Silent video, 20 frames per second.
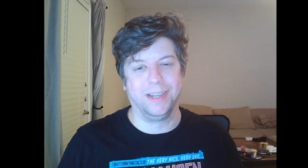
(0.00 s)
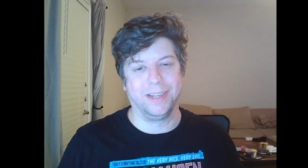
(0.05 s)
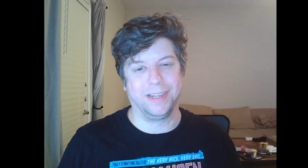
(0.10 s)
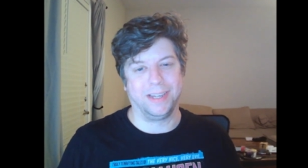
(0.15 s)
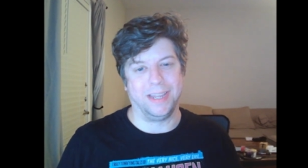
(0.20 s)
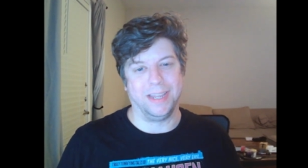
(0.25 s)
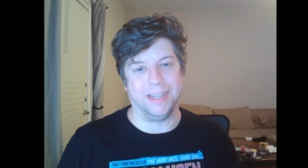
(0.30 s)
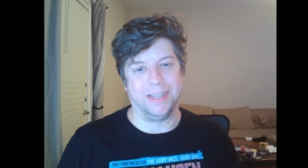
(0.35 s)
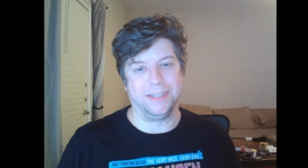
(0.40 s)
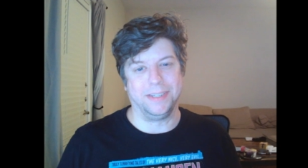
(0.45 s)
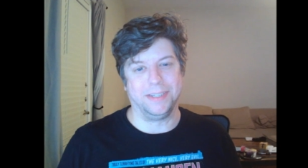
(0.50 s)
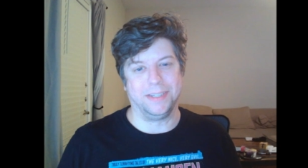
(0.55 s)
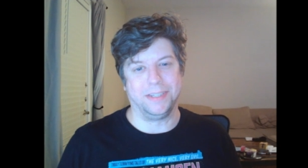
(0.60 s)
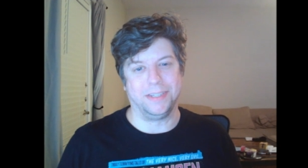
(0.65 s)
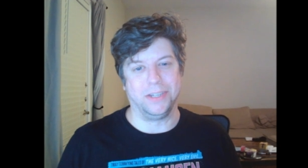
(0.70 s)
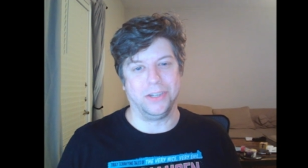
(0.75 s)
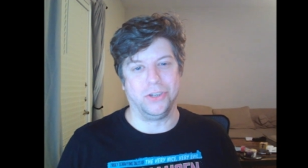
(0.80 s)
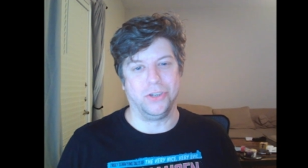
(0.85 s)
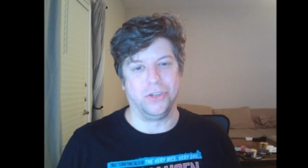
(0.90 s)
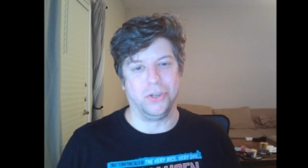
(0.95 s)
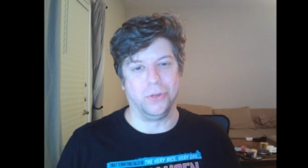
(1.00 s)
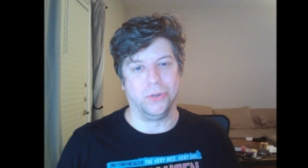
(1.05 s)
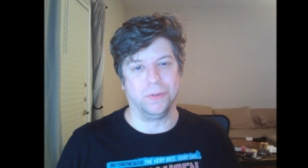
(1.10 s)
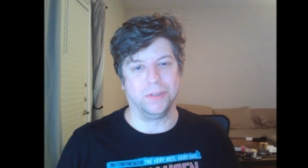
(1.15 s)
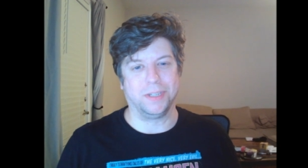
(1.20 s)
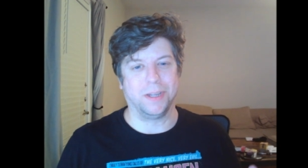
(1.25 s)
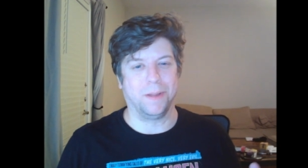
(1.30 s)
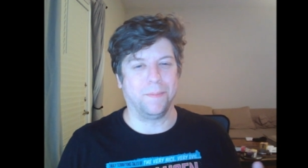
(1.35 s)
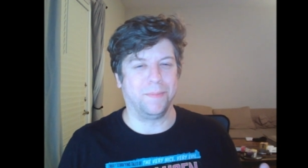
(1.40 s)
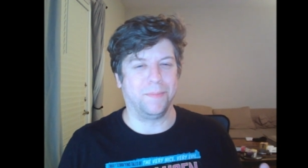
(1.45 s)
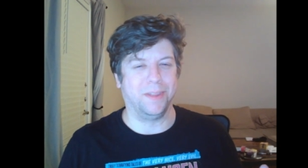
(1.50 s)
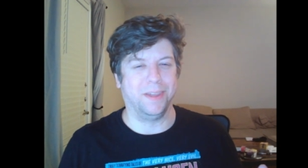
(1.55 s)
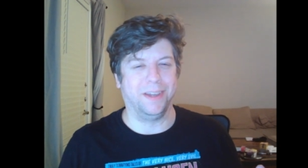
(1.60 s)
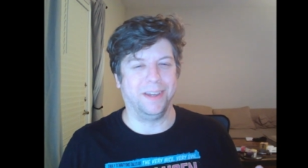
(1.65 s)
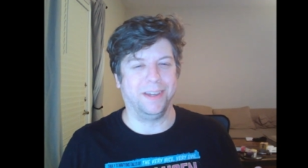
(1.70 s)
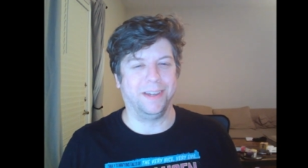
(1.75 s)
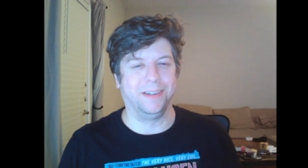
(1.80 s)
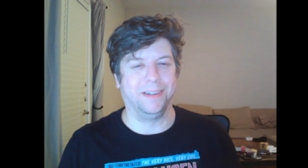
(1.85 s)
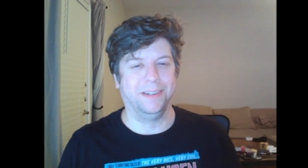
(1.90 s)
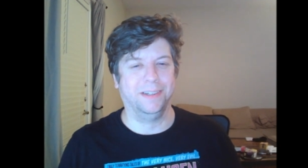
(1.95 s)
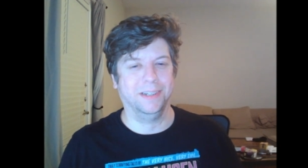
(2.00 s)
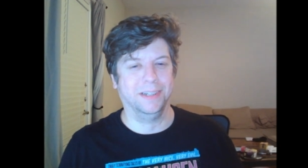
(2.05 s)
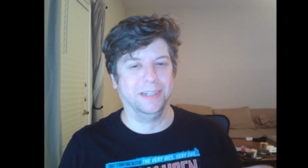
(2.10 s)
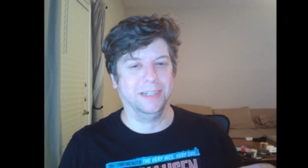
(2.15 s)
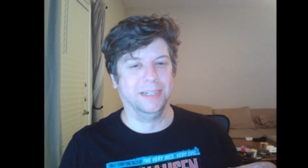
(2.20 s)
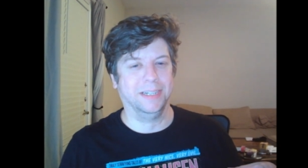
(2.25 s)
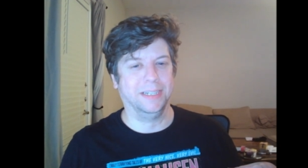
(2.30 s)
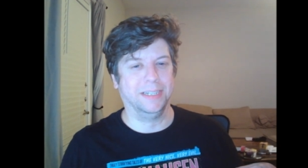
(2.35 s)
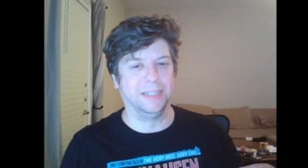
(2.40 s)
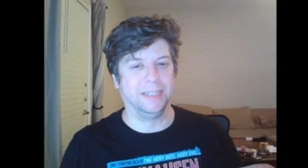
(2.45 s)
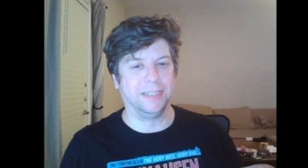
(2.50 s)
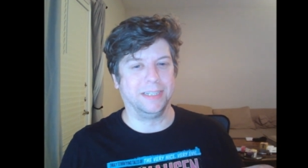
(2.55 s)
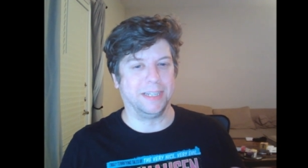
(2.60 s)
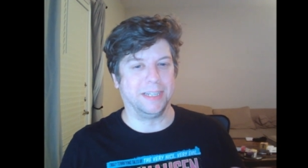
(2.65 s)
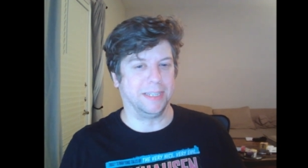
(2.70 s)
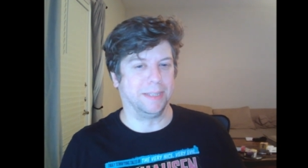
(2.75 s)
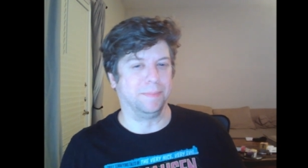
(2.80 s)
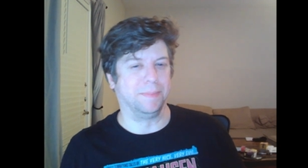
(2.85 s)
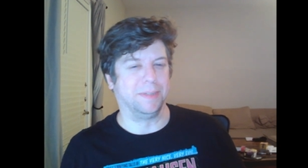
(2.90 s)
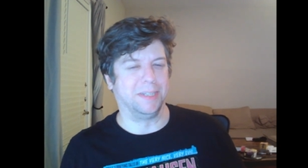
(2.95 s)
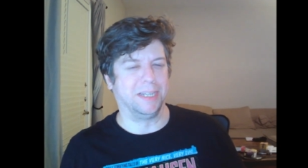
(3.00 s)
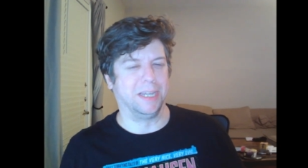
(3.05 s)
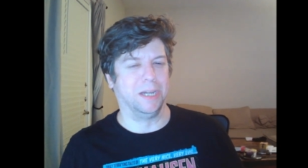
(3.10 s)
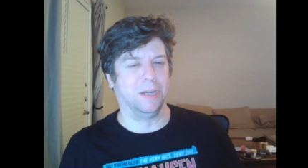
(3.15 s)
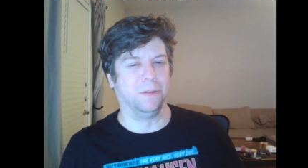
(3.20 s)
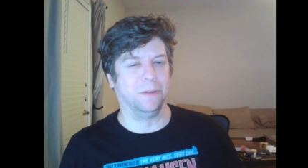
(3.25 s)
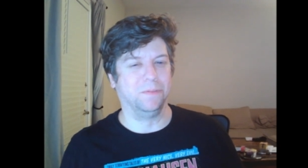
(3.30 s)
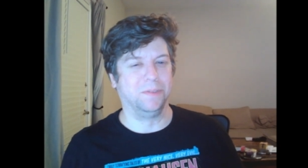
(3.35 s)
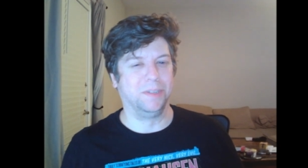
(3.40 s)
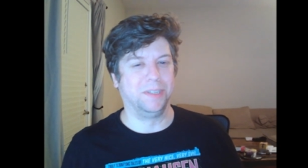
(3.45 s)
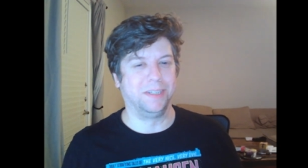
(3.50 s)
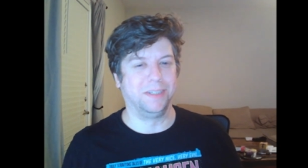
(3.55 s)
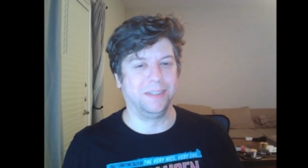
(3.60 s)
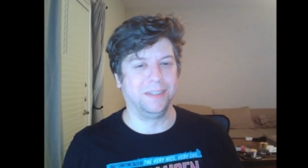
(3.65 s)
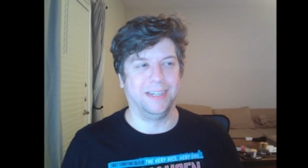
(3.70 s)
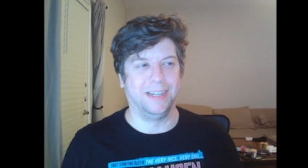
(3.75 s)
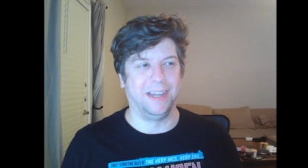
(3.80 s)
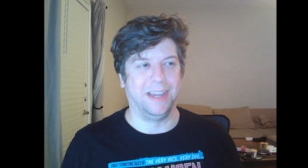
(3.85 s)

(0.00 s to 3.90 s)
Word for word: kids to do something to themselves.